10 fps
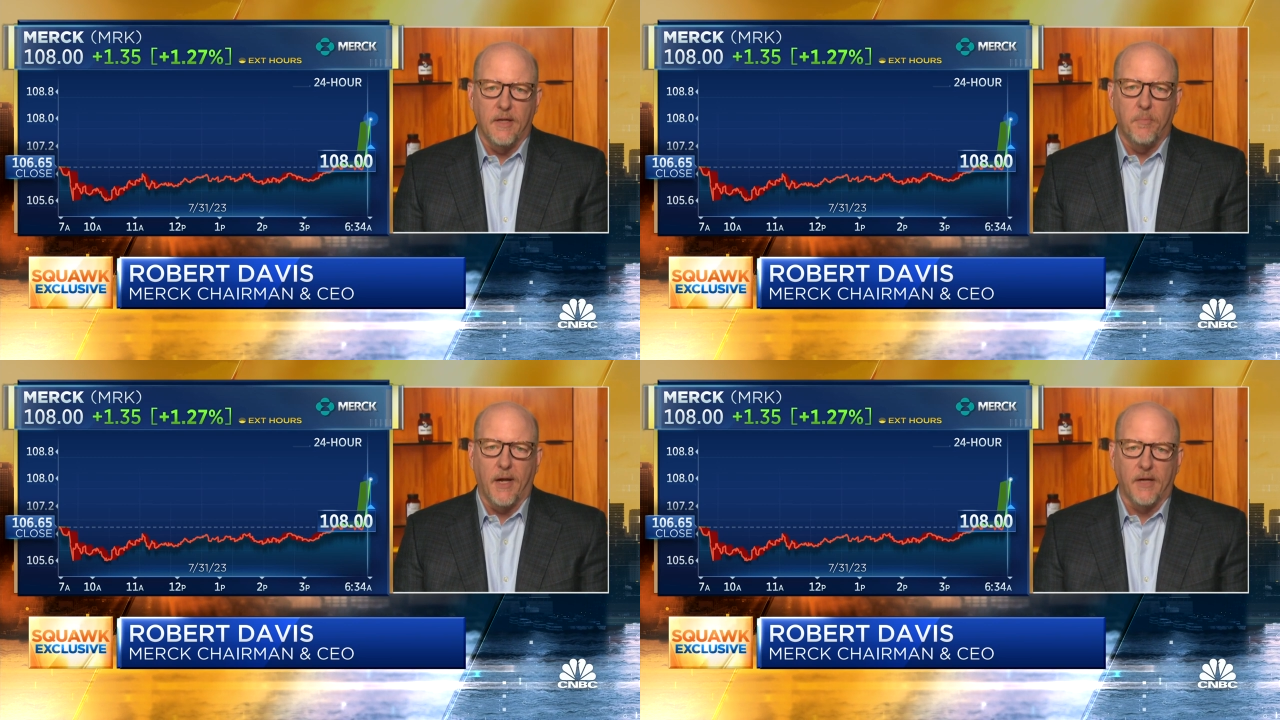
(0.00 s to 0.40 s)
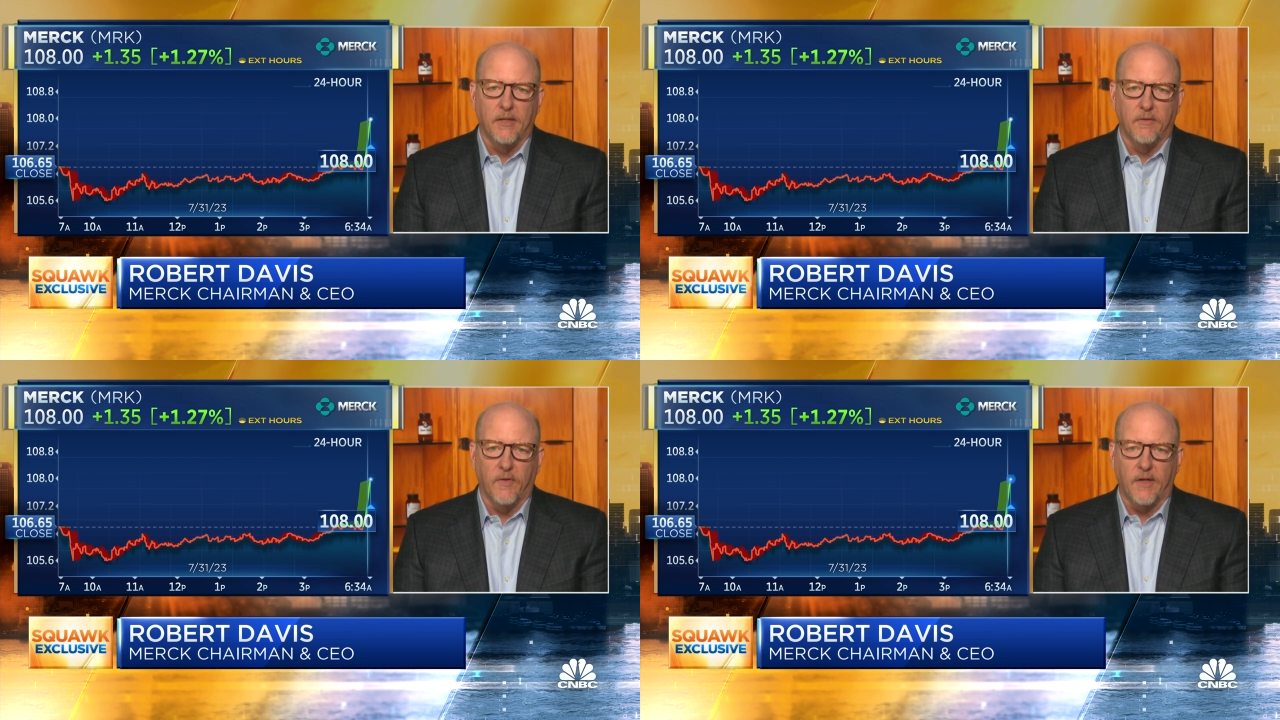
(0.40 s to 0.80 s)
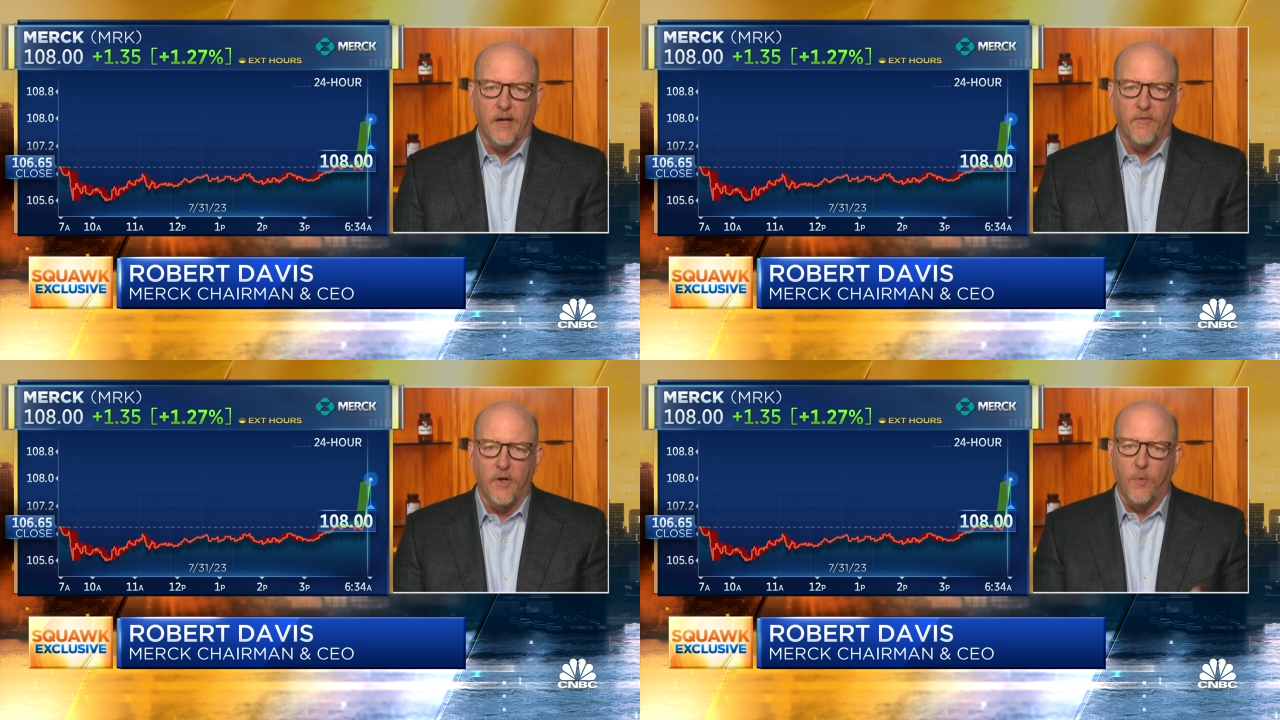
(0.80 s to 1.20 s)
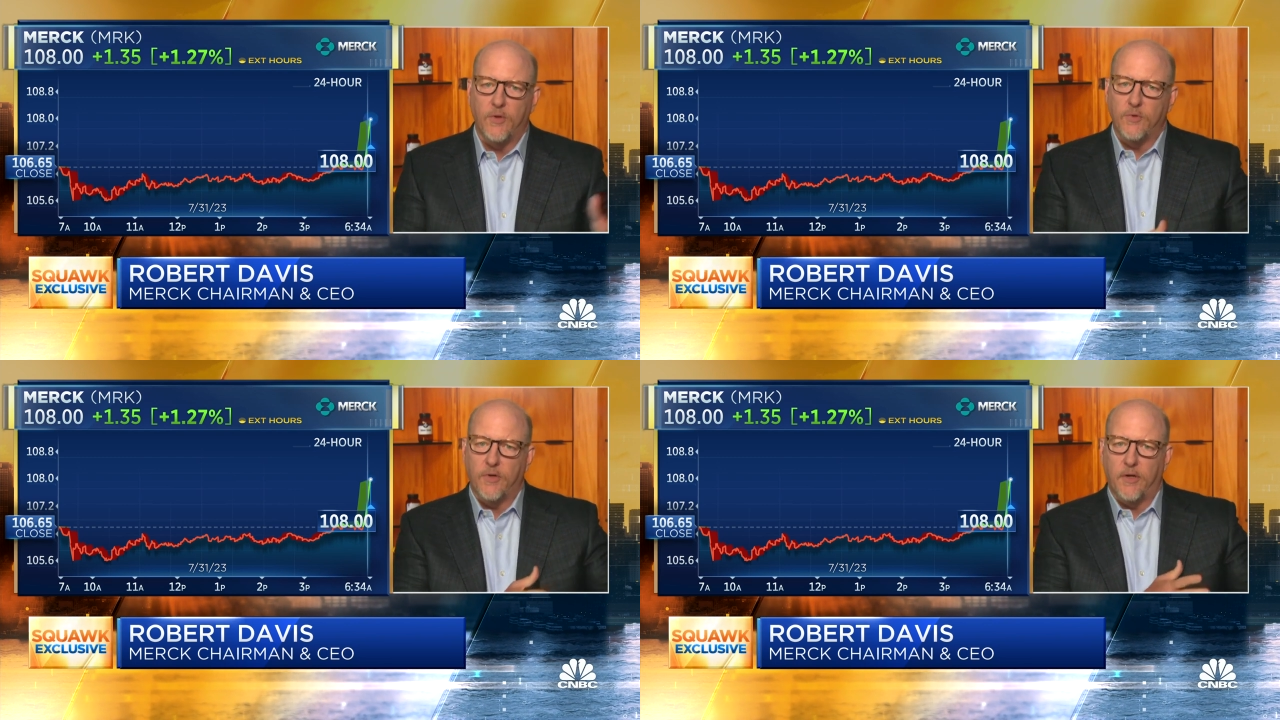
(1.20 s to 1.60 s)
impact of Lagevrio,
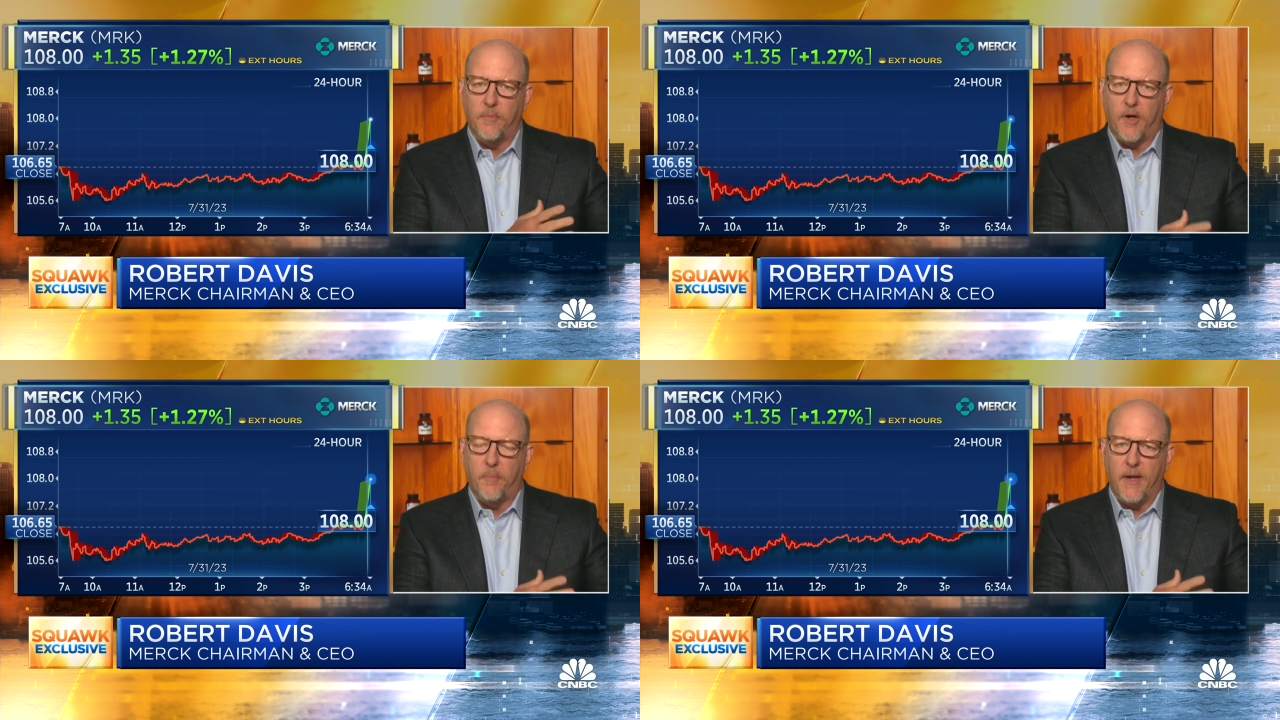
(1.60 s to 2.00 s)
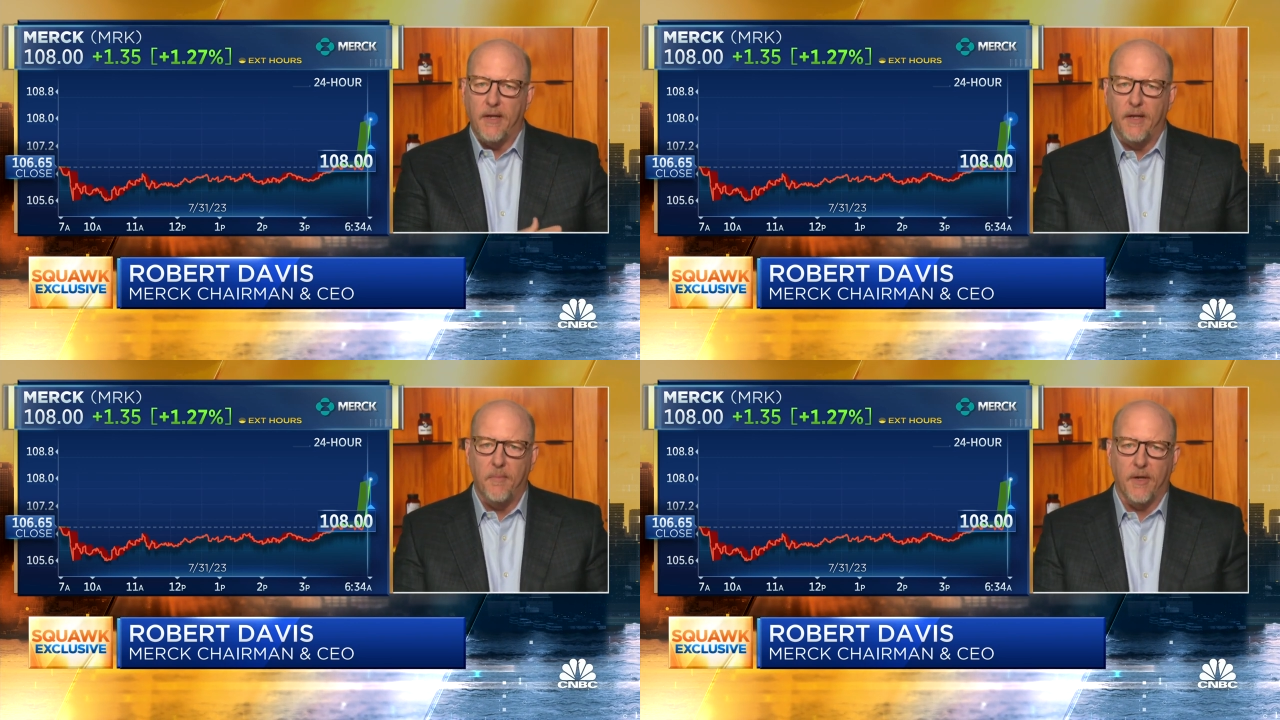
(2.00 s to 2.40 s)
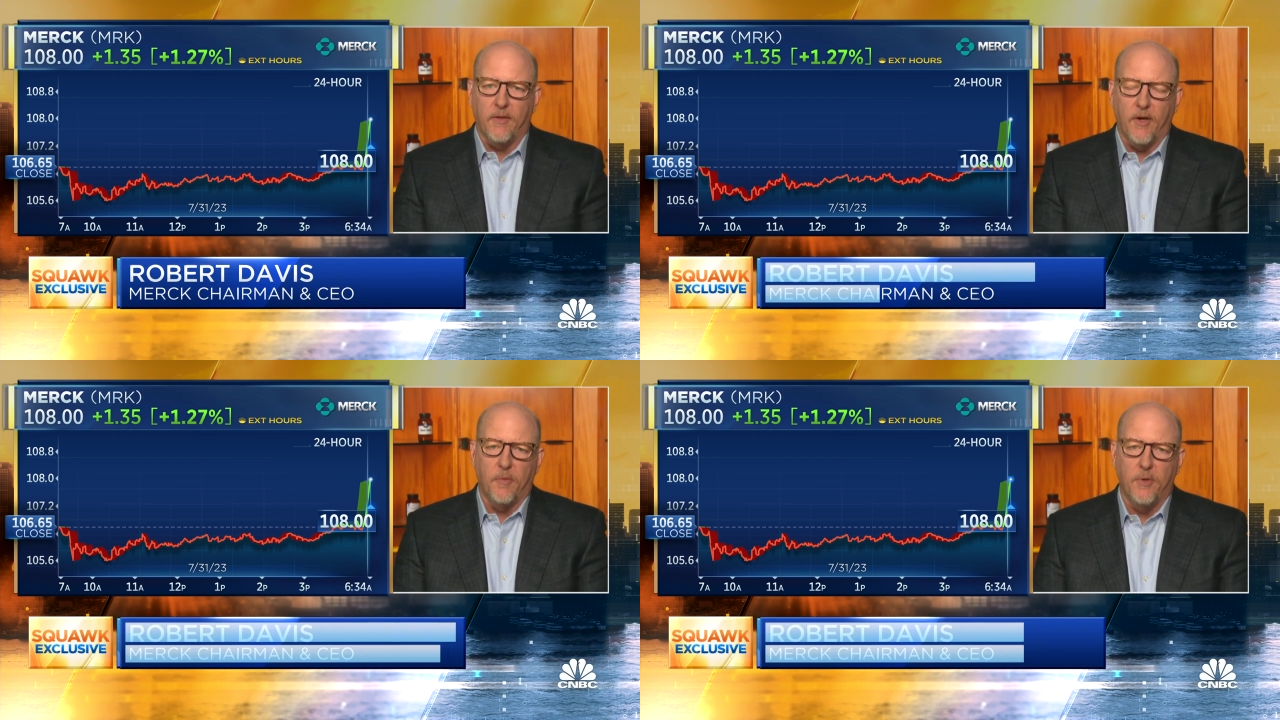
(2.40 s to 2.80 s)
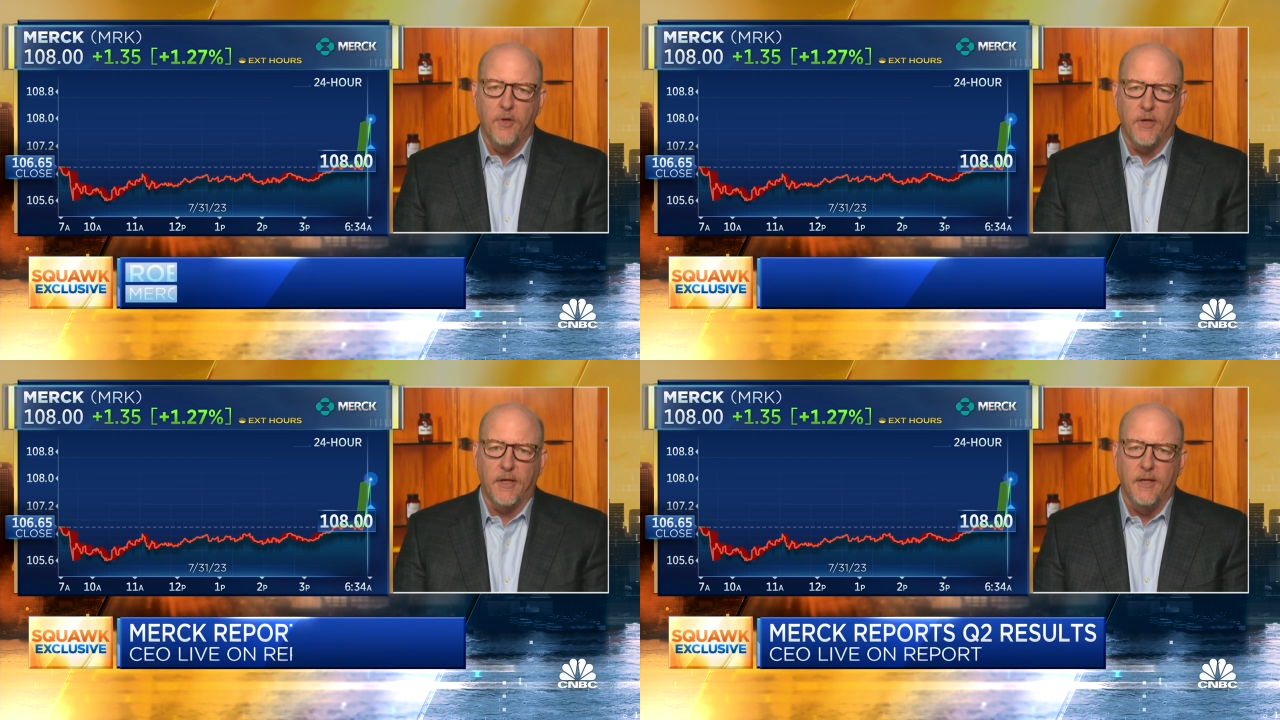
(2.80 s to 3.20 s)
which is our, our pandemic
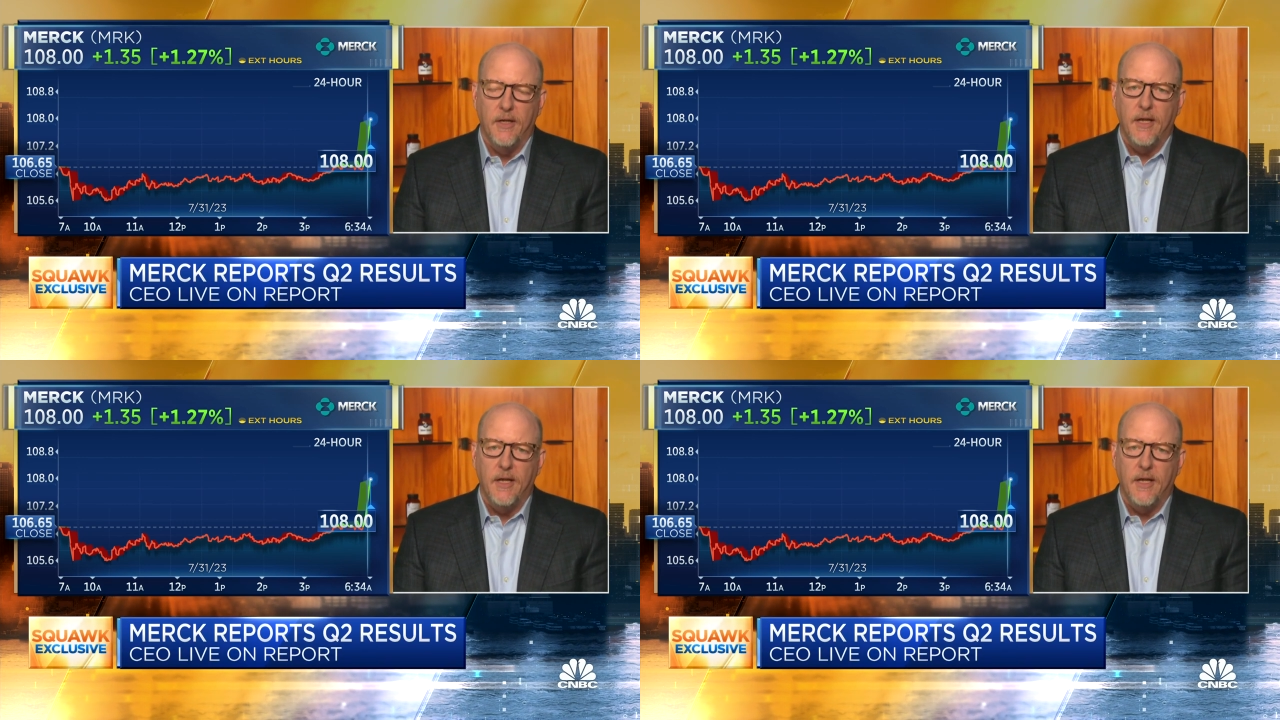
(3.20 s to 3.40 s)
therapeutic.